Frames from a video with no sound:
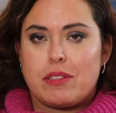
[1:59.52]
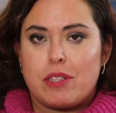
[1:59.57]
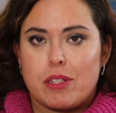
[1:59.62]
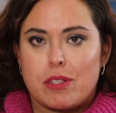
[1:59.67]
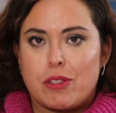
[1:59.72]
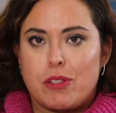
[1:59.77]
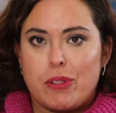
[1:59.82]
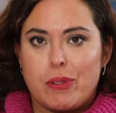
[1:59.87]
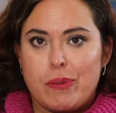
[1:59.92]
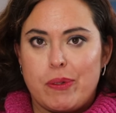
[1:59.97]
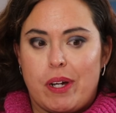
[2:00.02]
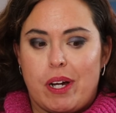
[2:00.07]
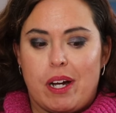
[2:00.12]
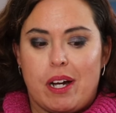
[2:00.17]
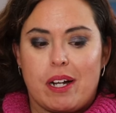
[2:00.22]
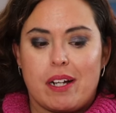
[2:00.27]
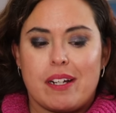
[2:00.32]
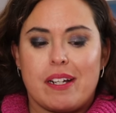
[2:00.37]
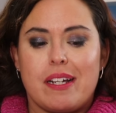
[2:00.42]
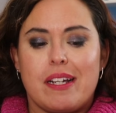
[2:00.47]
took too
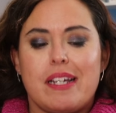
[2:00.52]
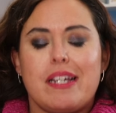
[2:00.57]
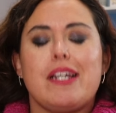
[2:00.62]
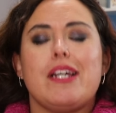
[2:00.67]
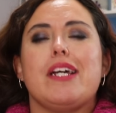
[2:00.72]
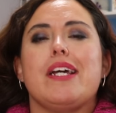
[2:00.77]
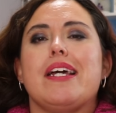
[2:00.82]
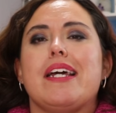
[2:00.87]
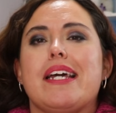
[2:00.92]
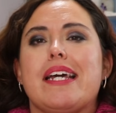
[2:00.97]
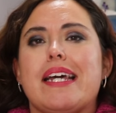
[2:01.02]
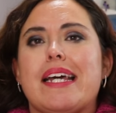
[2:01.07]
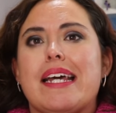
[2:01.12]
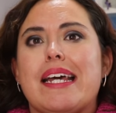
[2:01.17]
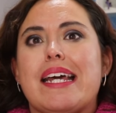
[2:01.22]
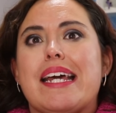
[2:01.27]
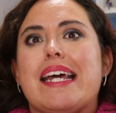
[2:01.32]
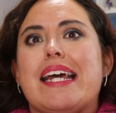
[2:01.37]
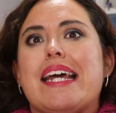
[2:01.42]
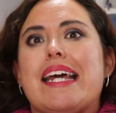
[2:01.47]
long.
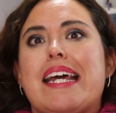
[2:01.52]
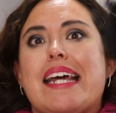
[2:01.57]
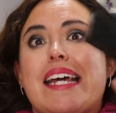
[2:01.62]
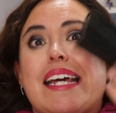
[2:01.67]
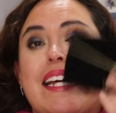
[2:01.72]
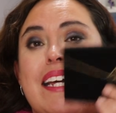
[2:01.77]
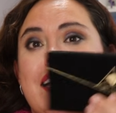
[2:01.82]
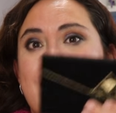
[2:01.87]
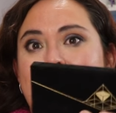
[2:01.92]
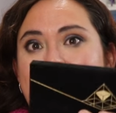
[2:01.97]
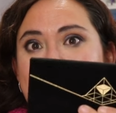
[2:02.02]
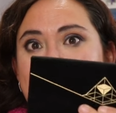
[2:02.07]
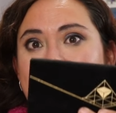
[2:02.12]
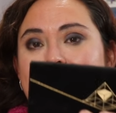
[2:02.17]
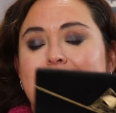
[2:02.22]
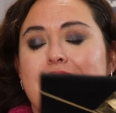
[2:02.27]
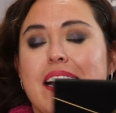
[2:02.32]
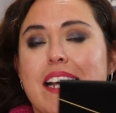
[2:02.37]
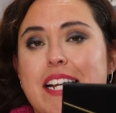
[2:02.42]
Get it.